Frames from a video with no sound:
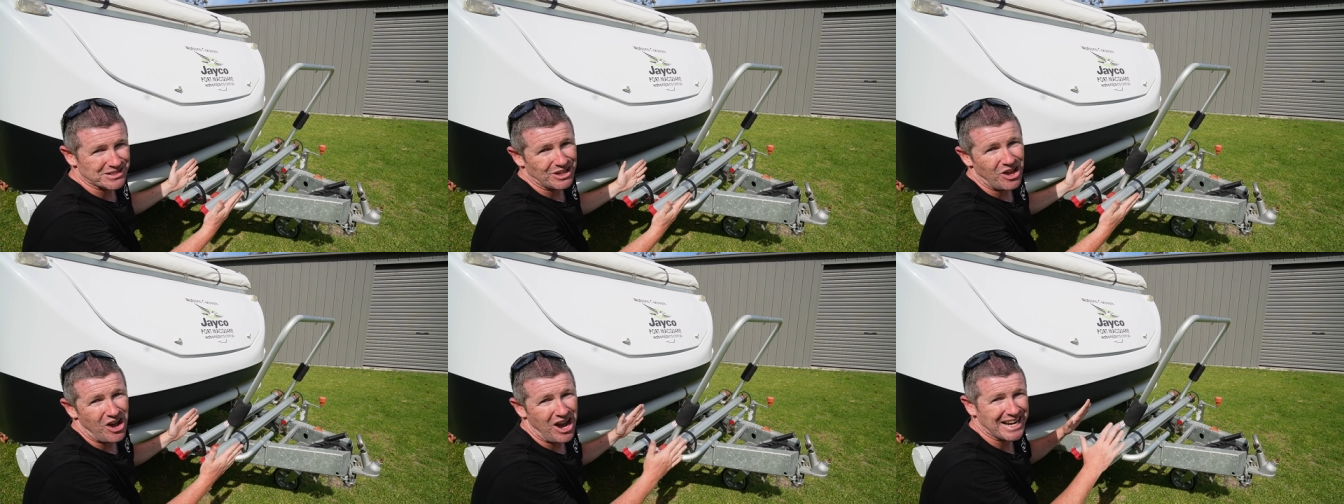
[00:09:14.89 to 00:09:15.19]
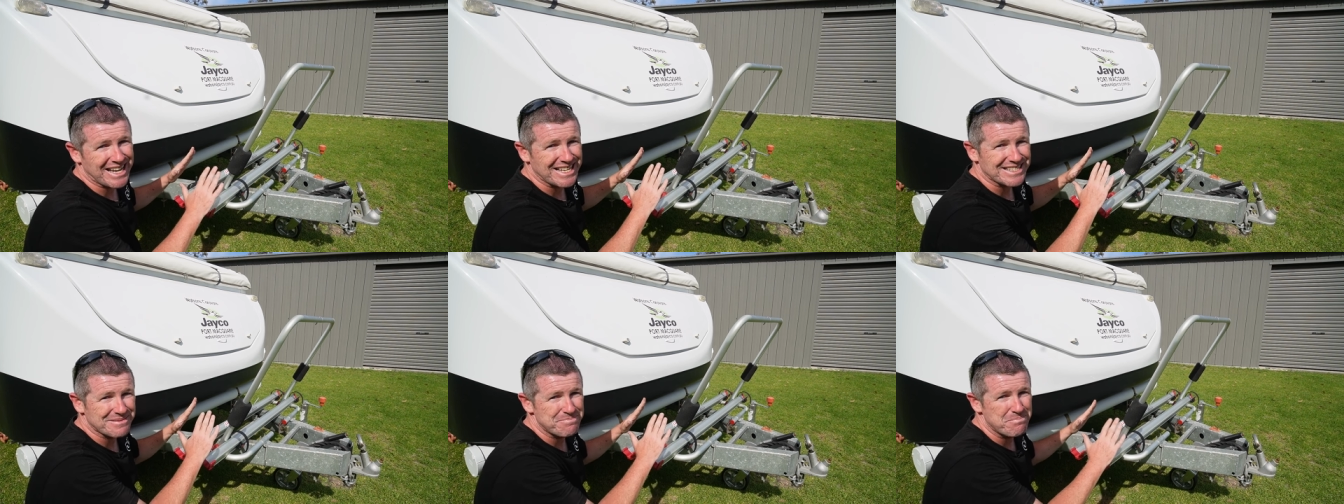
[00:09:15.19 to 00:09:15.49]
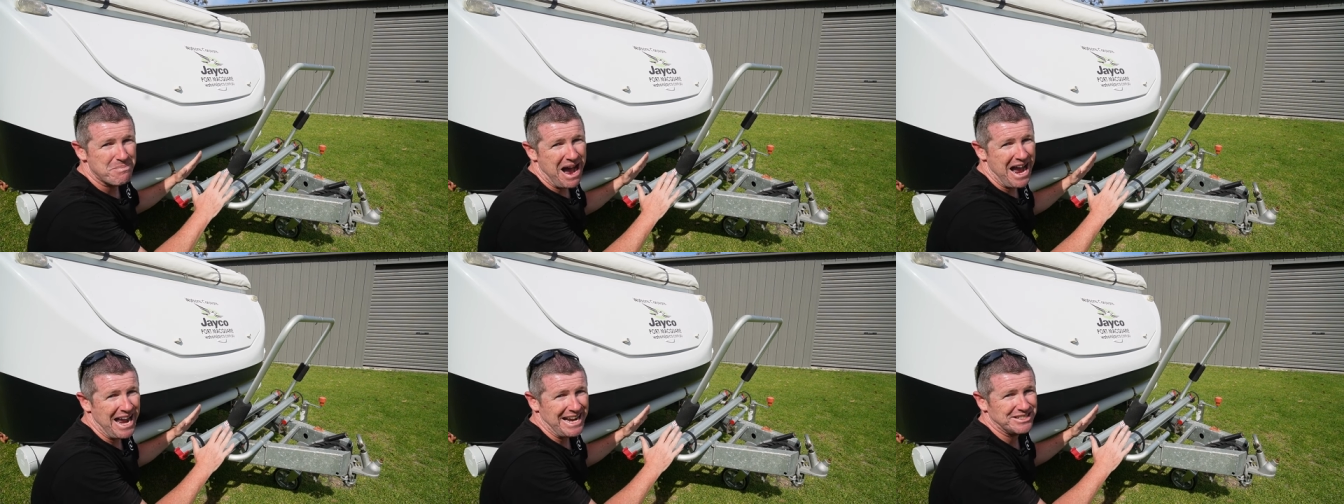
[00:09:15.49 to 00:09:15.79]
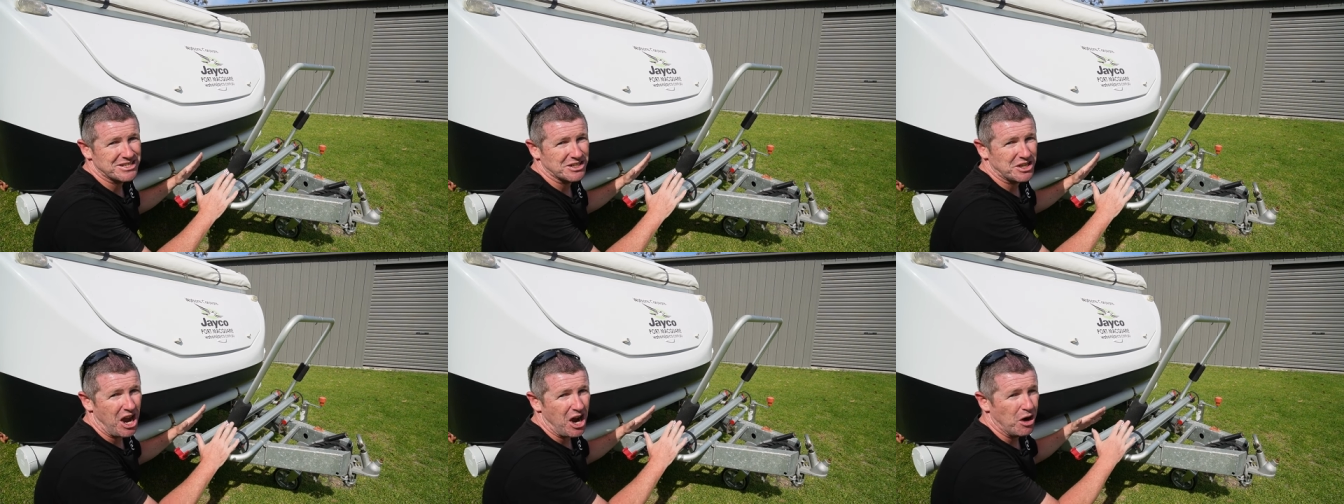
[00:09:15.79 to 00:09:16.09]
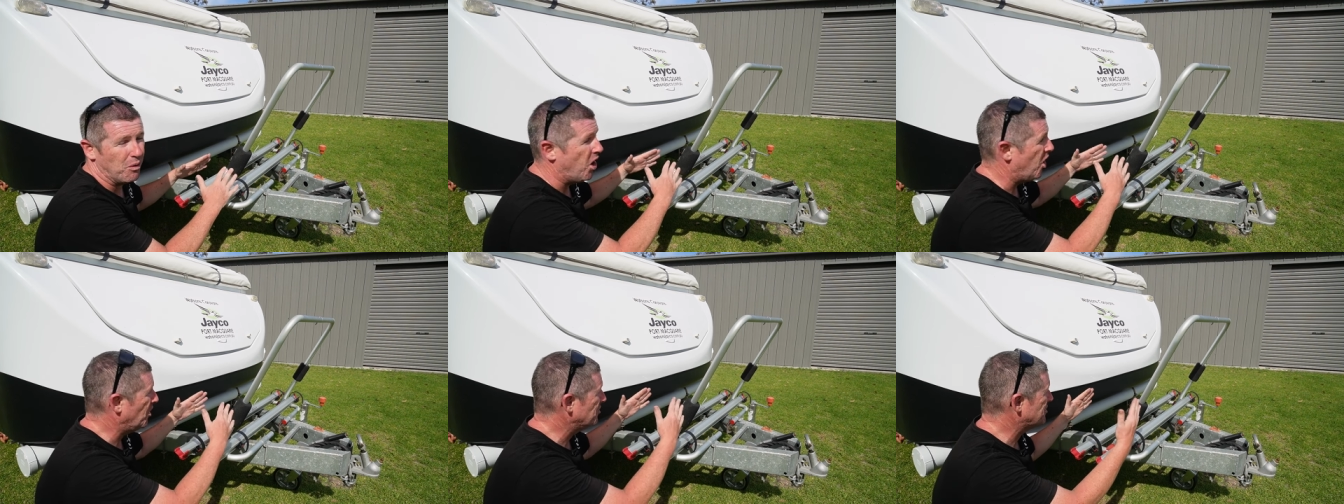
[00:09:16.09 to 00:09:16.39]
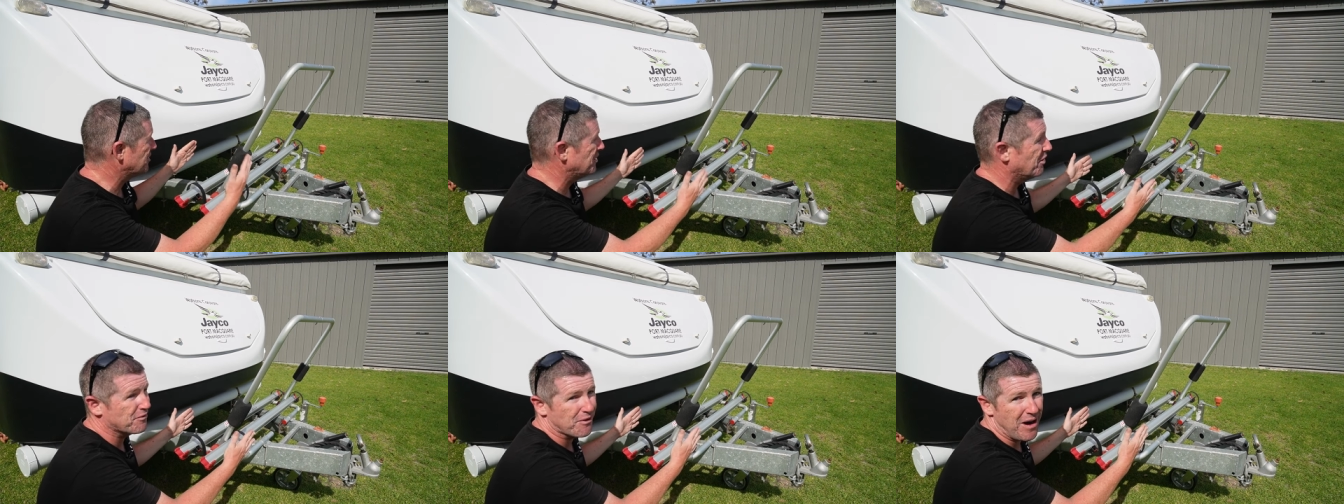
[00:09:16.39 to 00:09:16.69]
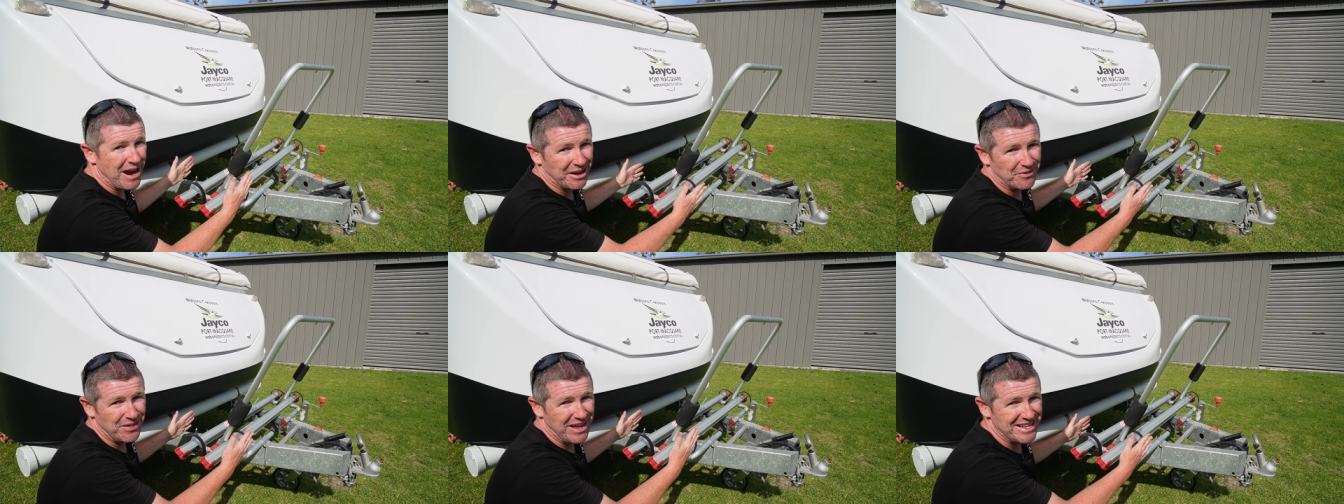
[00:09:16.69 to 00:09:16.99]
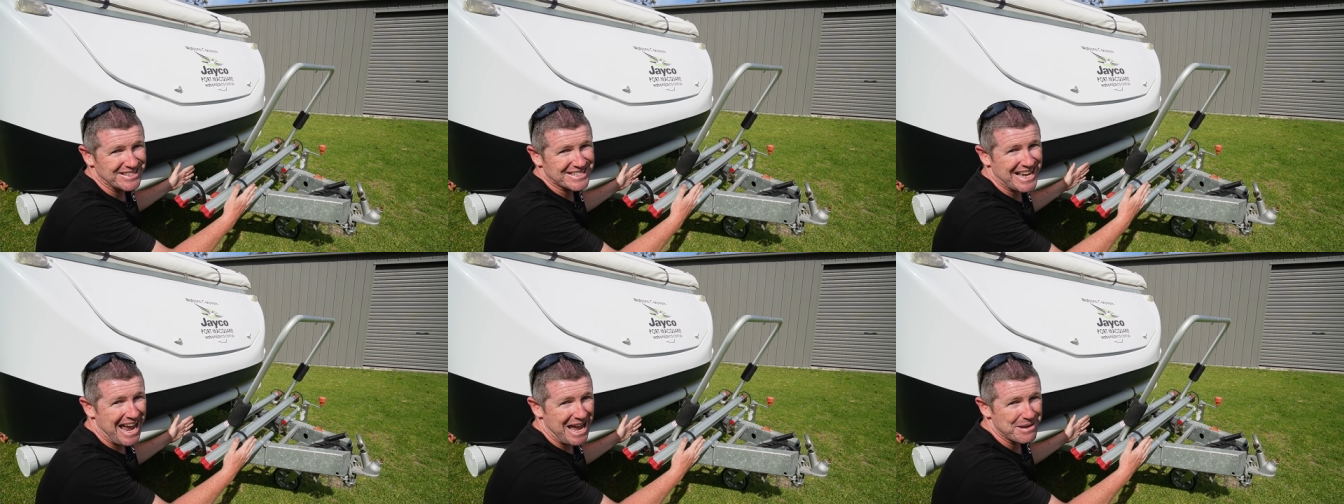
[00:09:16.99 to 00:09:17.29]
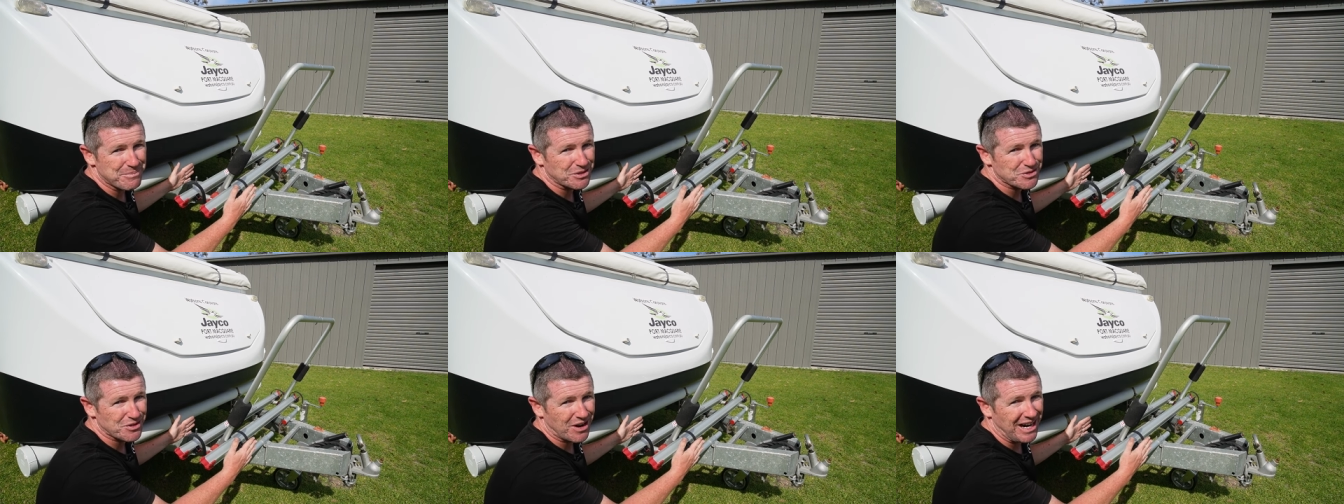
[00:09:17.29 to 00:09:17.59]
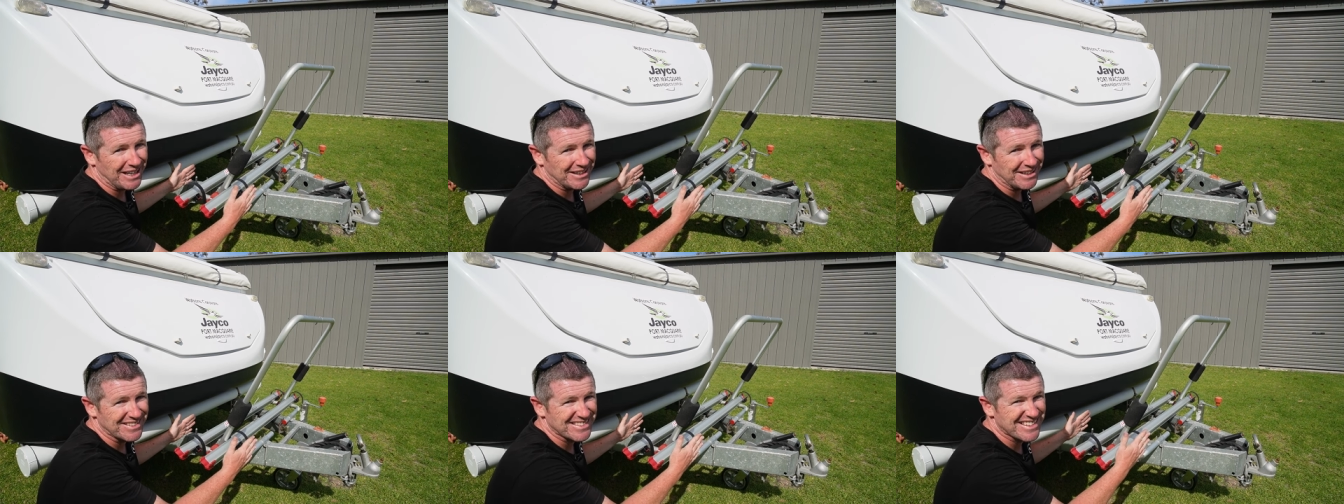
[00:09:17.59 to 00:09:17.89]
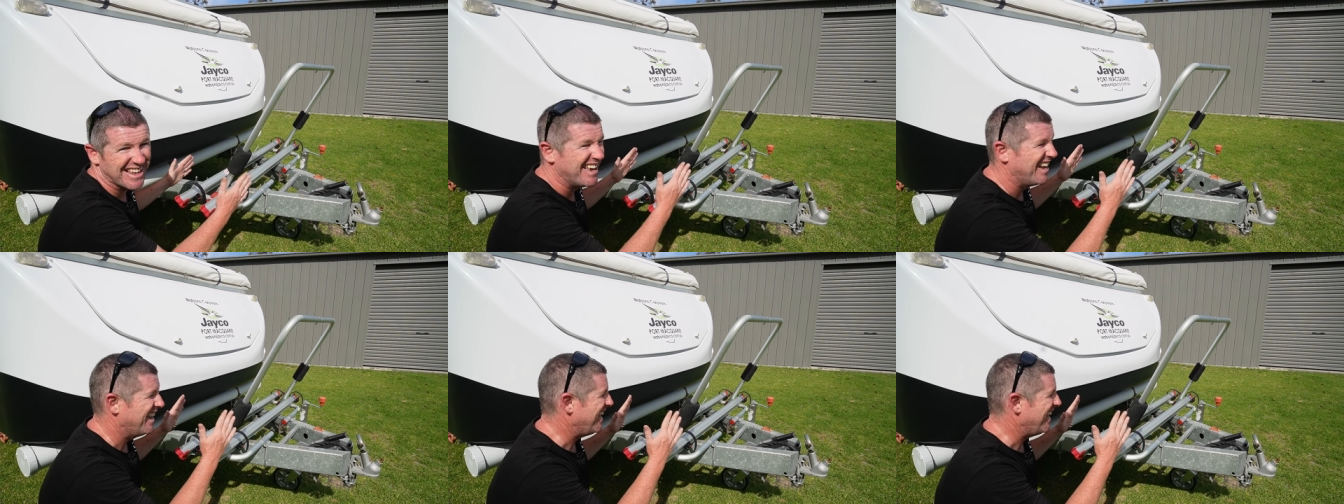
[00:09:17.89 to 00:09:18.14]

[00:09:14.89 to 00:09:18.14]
like it's made to go on to the front of these camper trailers.